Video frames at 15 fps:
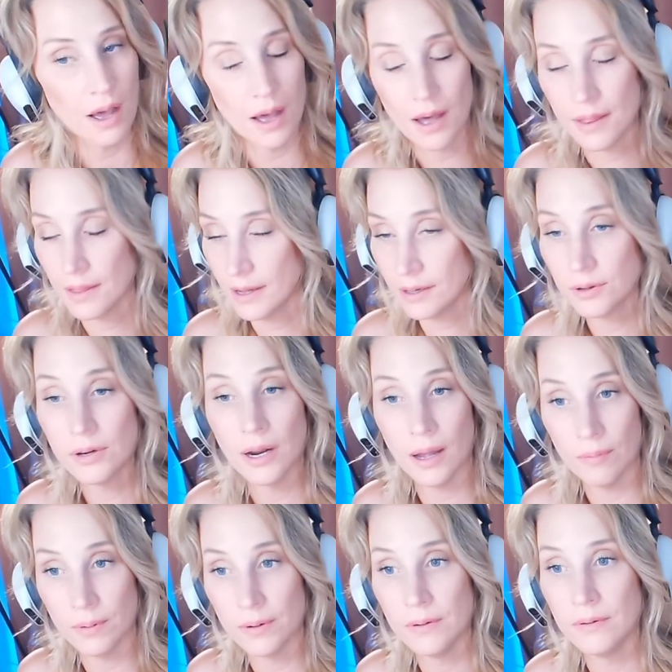Oh, that could
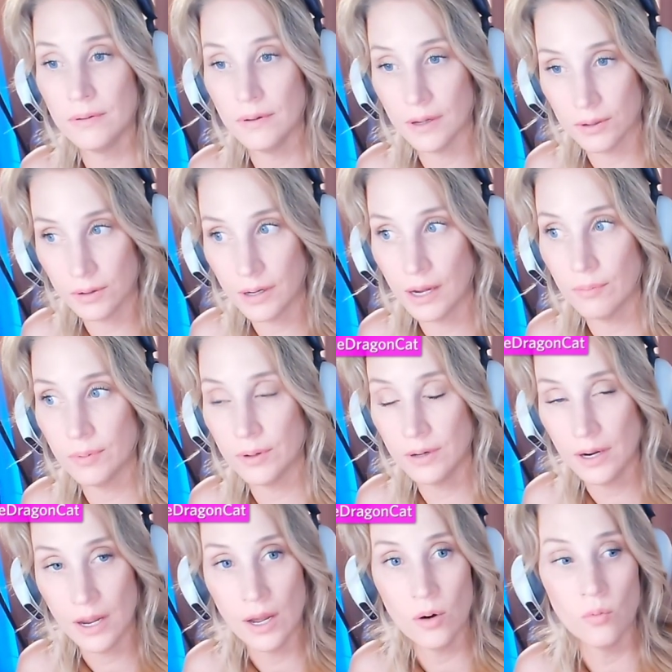happen.
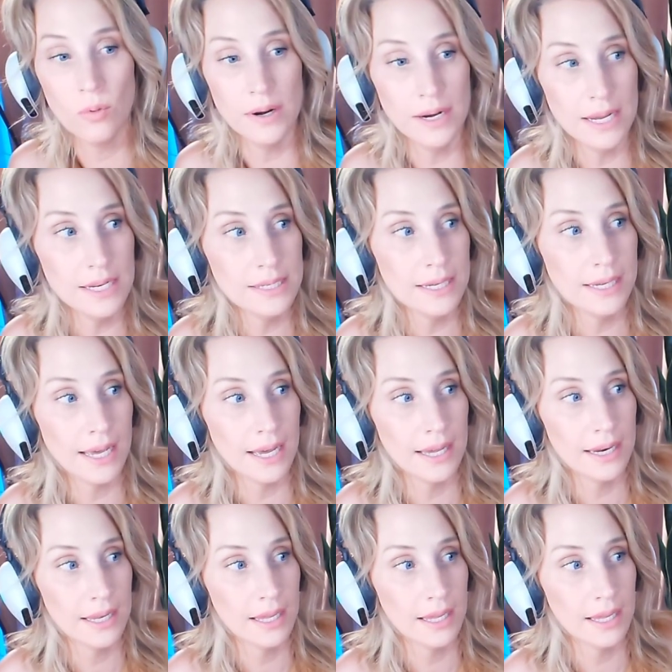We need to get